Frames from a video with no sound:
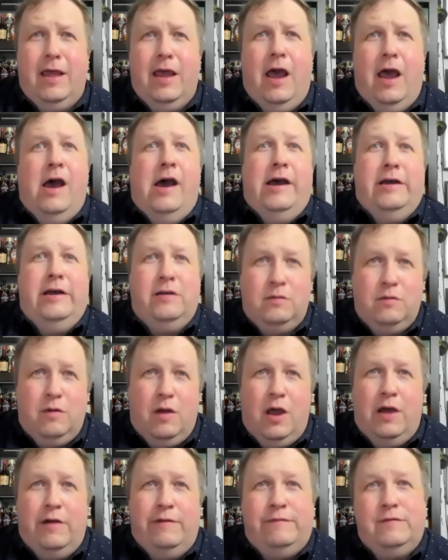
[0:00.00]

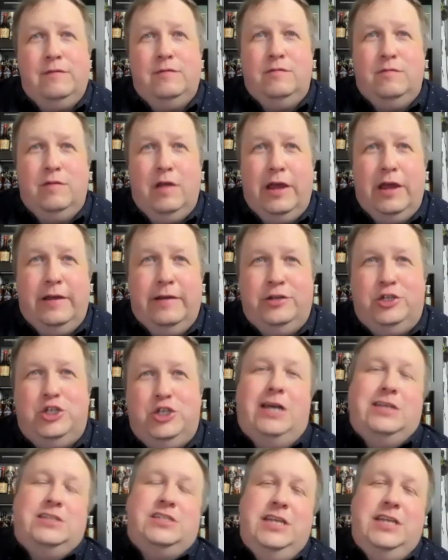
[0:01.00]
of
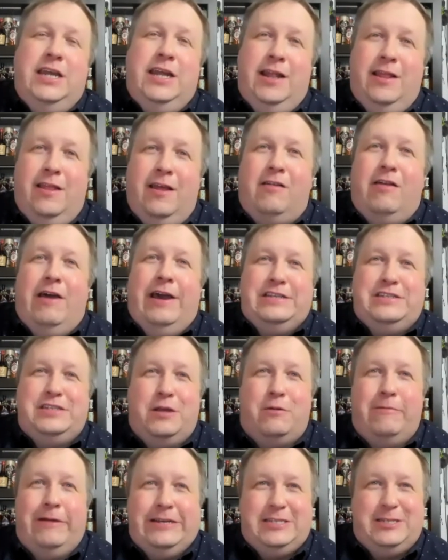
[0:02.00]
adjusting the
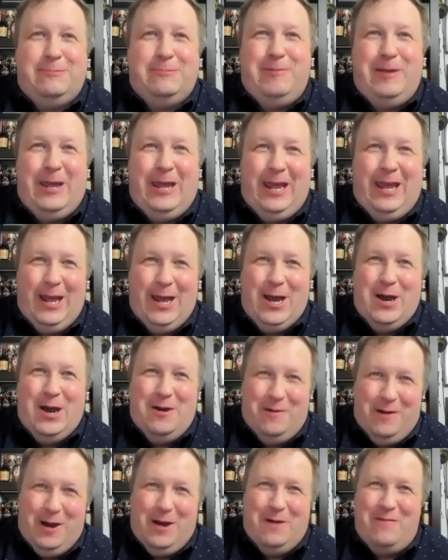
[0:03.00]
classic recipe
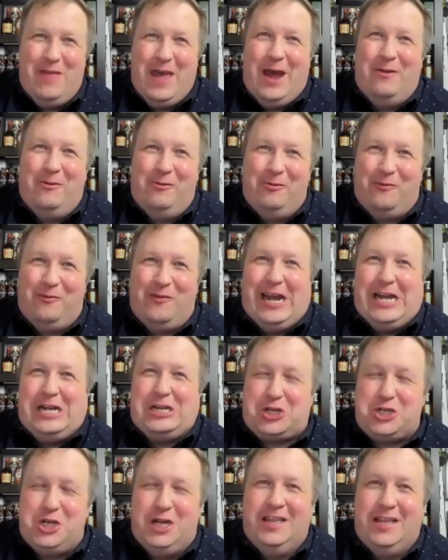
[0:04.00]
of that old
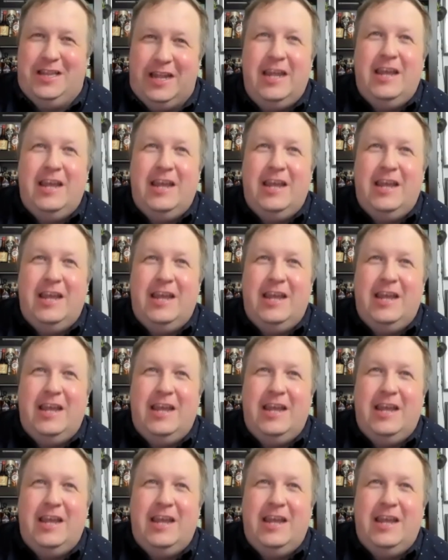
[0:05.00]
fashioned?